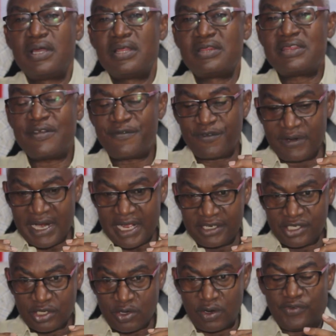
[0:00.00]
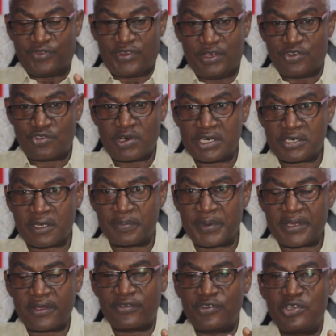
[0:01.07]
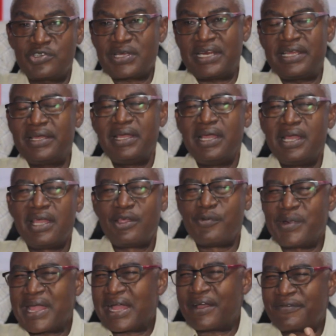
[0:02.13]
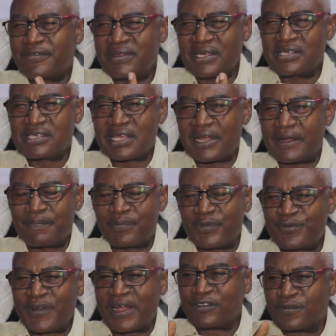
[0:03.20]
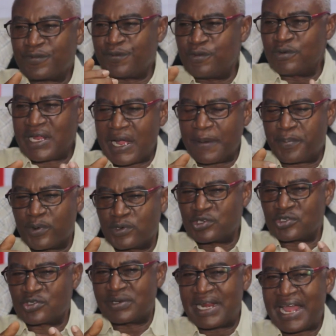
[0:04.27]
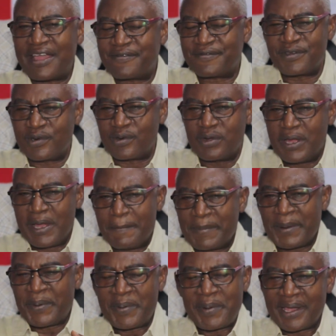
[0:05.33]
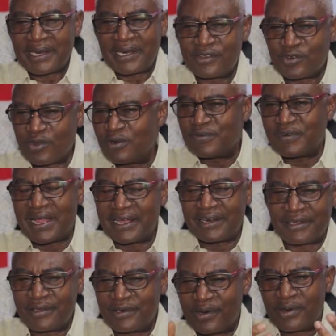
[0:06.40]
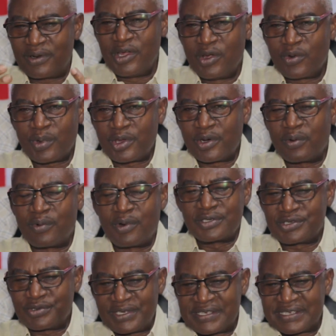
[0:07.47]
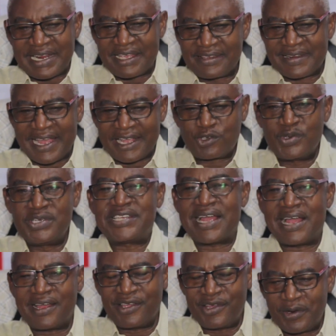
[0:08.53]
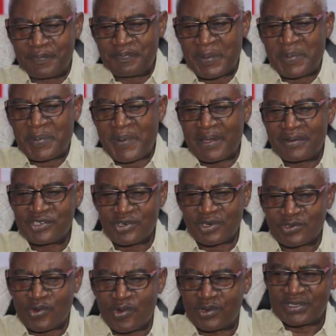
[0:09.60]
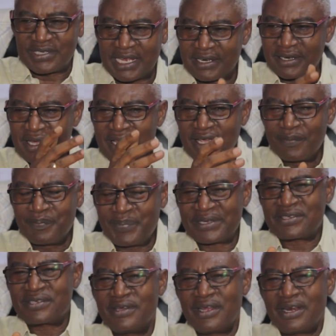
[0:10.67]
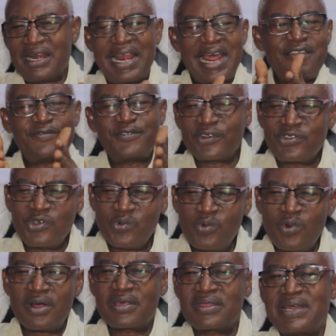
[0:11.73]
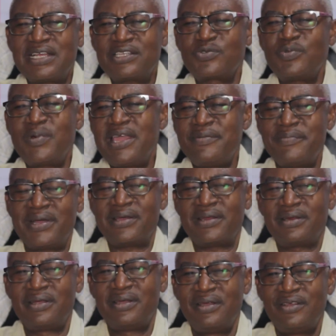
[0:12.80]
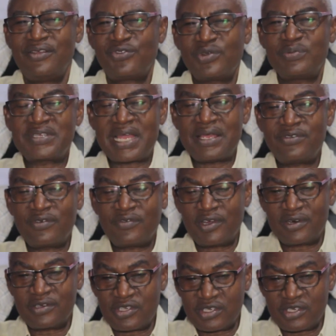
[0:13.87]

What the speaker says: they've learned concentration, because usually we have this fast food approach to life, and it's over, and we don't want to, it's like Twitter, short quotes. And but life doesn't work that way, man. Sometimes you've got to